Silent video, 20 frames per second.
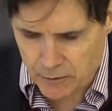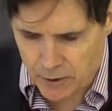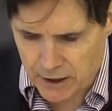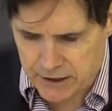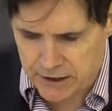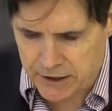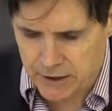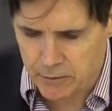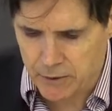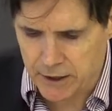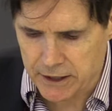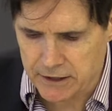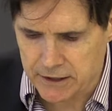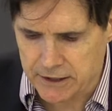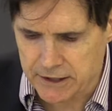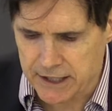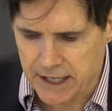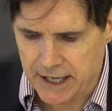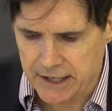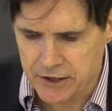was the
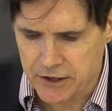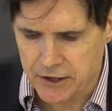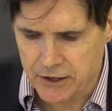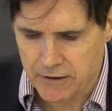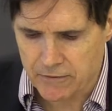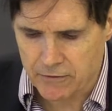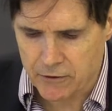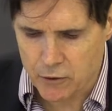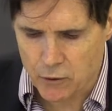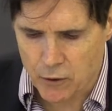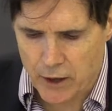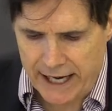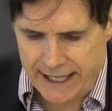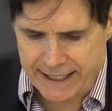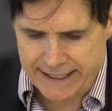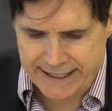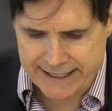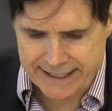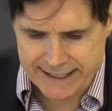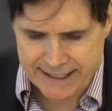realization of
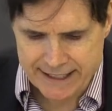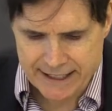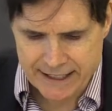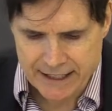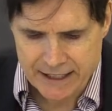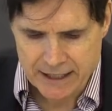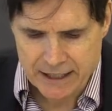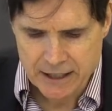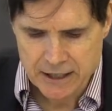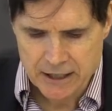grace